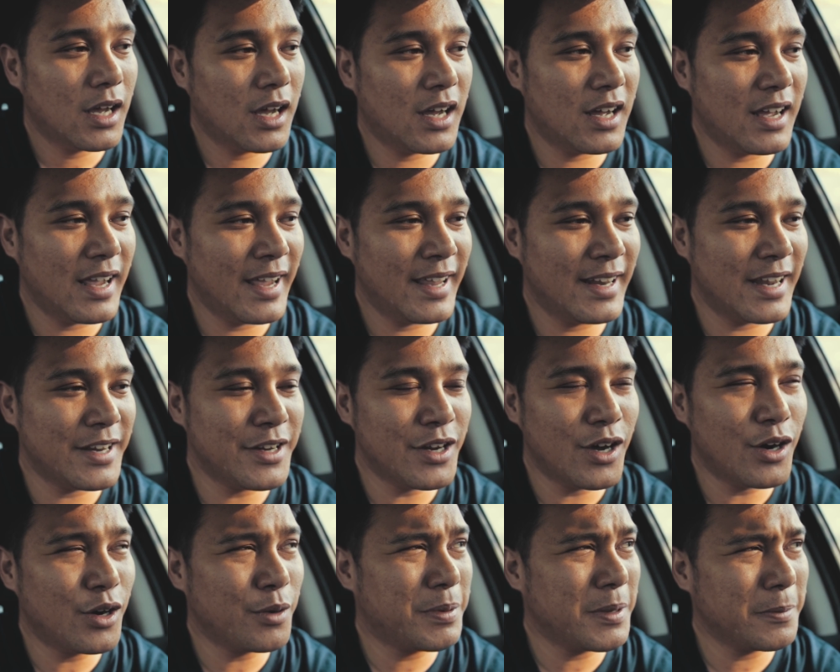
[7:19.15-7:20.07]
Uh, and I
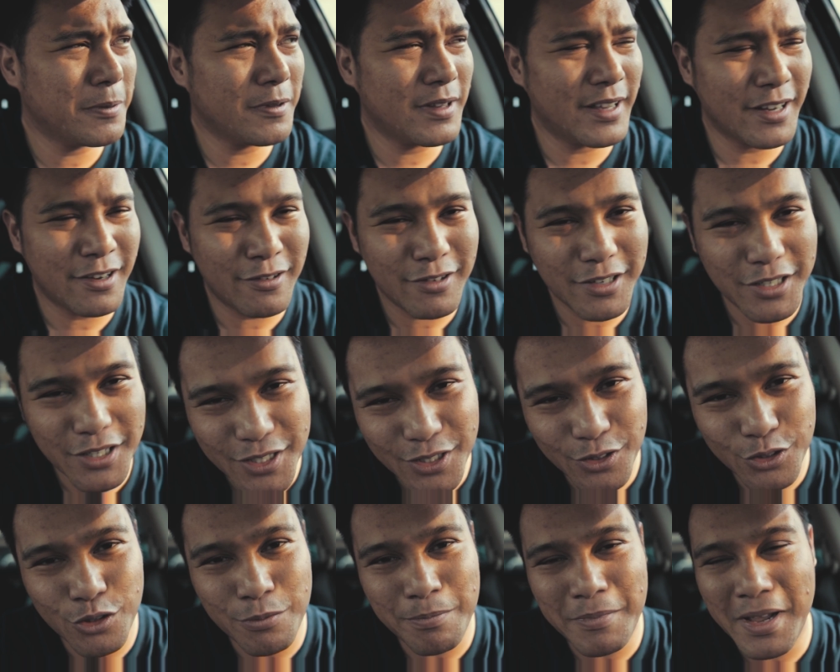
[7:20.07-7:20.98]
know people like Chris is
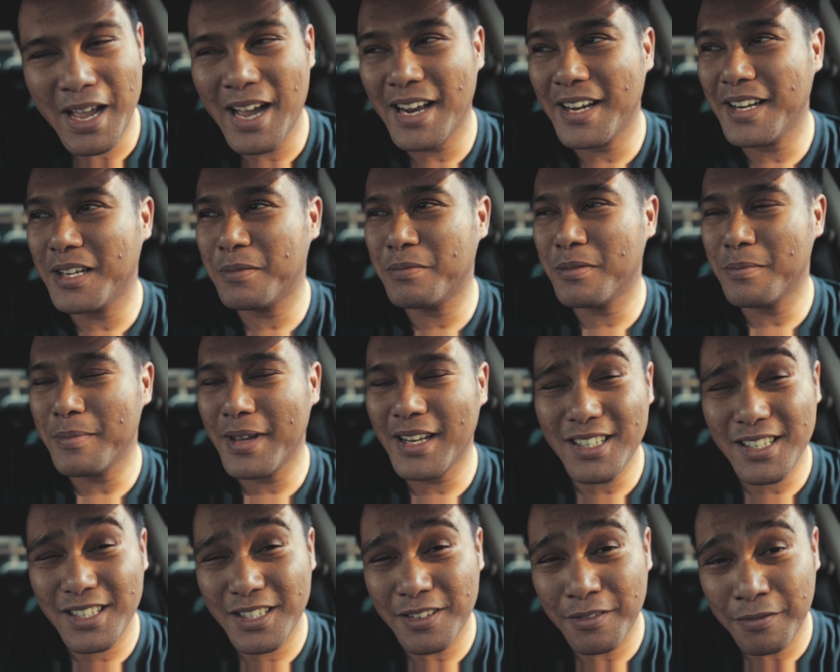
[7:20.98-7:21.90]
So Dramatic, but
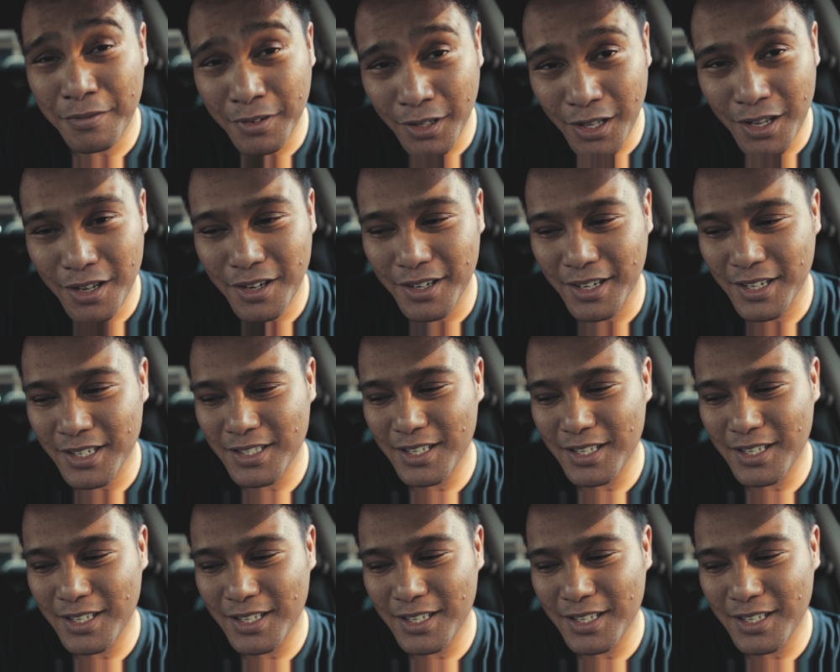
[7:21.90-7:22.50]
man, this is a vlog.